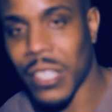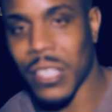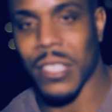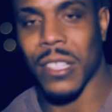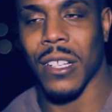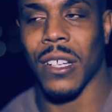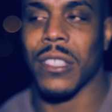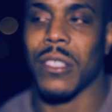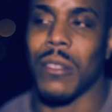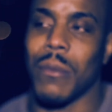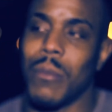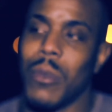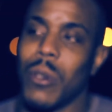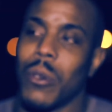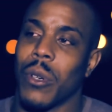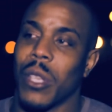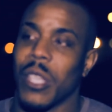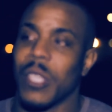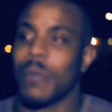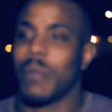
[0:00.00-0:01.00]
discussing
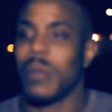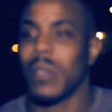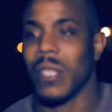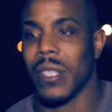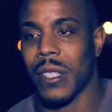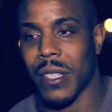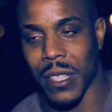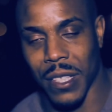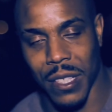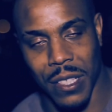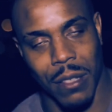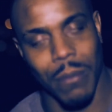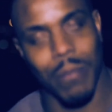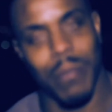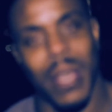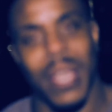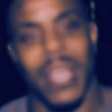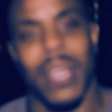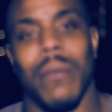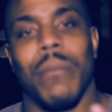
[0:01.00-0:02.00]
Monet's pieces,
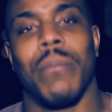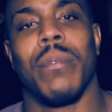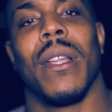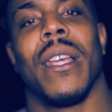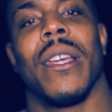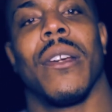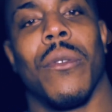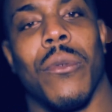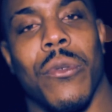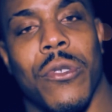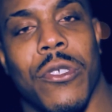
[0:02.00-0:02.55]
debating Plato's